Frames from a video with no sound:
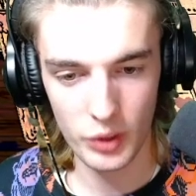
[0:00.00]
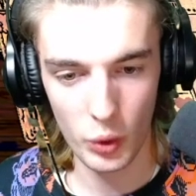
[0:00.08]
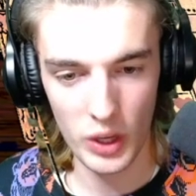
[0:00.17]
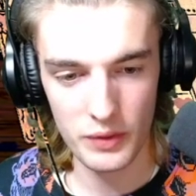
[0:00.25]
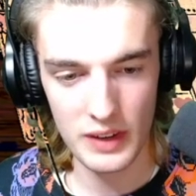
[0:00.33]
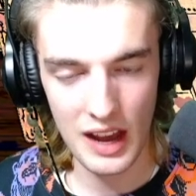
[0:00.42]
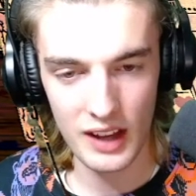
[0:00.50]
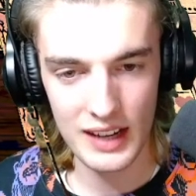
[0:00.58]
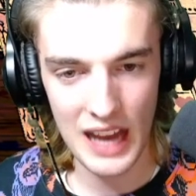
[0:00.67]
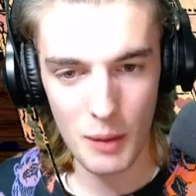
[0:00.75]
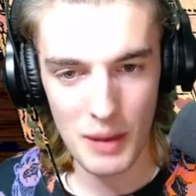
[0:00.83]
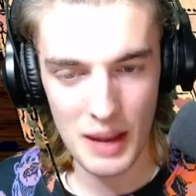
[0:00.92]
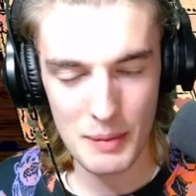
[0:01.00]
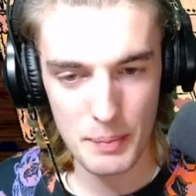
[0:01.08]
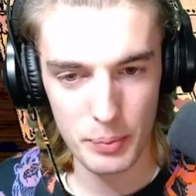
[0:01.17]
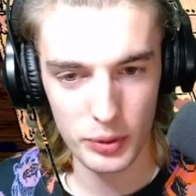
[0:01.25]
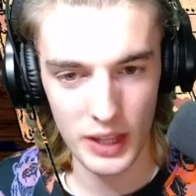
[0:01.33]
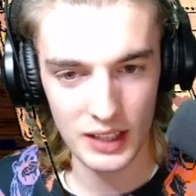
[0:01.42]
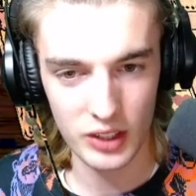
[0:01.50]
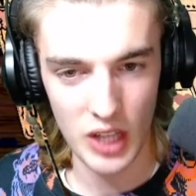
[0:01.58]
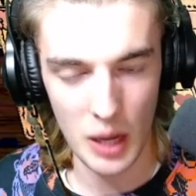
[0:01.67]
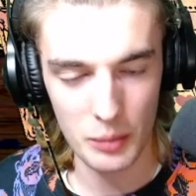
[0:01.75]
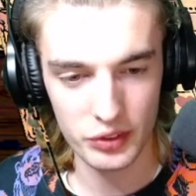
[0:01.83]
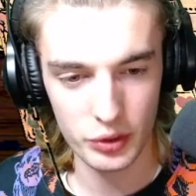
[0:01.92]
if now my plan
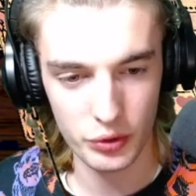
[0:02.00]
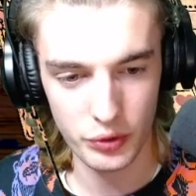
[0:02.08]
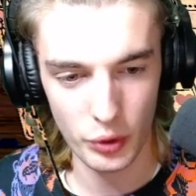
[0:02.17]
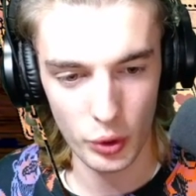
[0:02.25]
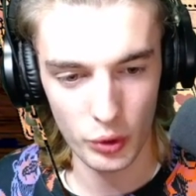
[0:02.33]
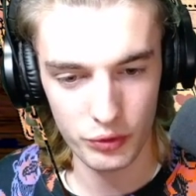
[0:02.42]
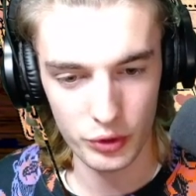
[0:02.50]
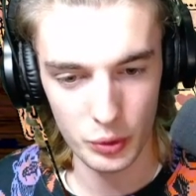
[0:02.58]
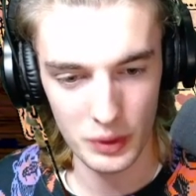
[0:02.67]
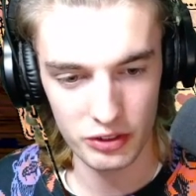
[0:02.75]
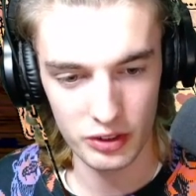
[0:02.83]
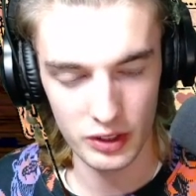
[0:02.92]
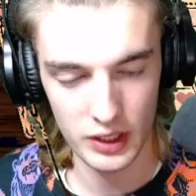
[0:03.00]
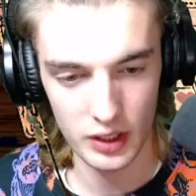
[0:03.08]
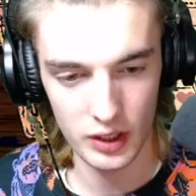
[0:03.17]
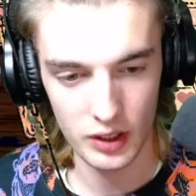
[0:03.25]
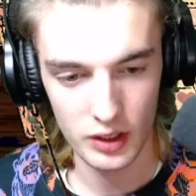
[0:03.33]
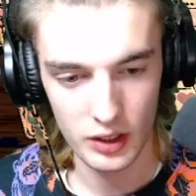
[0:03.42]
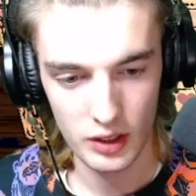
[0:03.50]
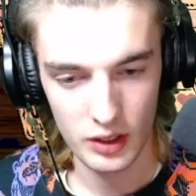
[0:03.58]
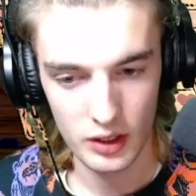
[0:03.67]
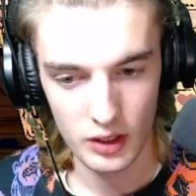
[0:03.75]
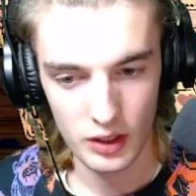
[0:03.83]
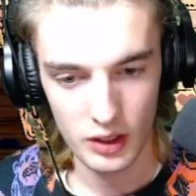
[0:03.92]
comes to full fruition here.
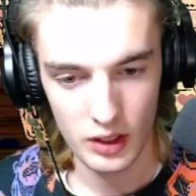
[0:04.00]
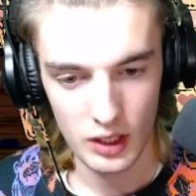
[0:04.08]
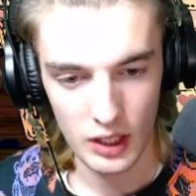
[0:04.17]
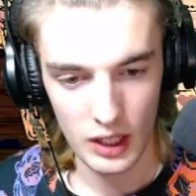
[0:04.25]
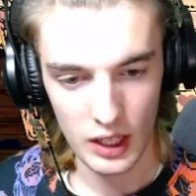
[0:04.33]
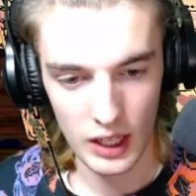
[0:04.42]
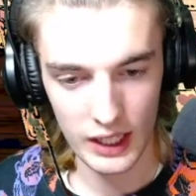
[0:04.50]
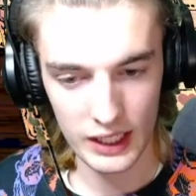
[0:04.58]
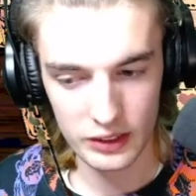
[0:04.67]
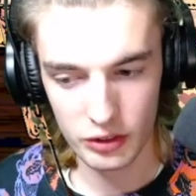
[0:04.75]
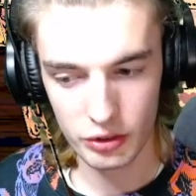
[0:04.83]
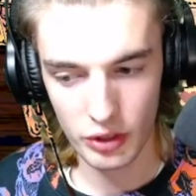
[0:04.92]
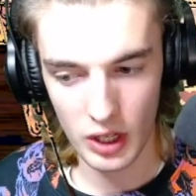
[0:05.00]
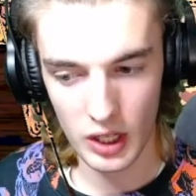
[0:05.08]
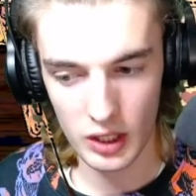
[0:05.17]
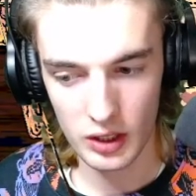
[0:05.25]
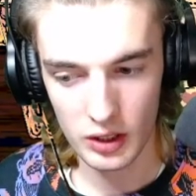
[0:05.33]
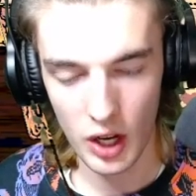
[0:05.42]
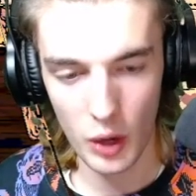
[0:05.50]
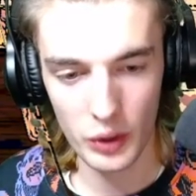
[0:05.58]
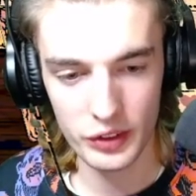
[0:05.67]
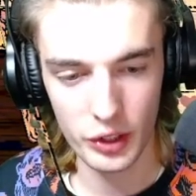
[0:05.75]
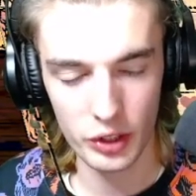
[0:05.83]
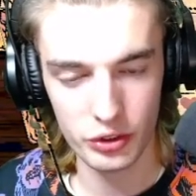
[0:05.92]
I get to draw. Oh,
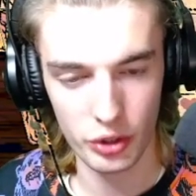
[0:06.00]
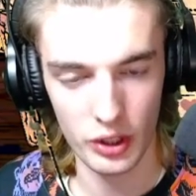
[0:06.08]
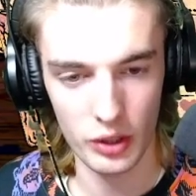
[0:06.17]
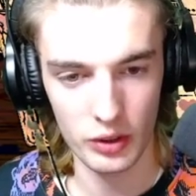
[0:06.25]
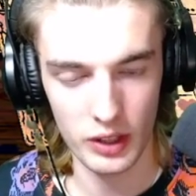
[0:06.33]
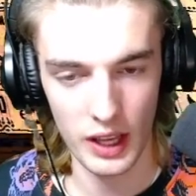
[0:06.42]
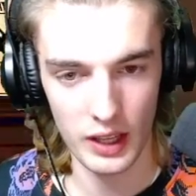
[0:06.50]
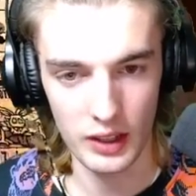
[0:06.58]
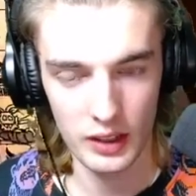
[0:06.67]
it's your turn. Okay.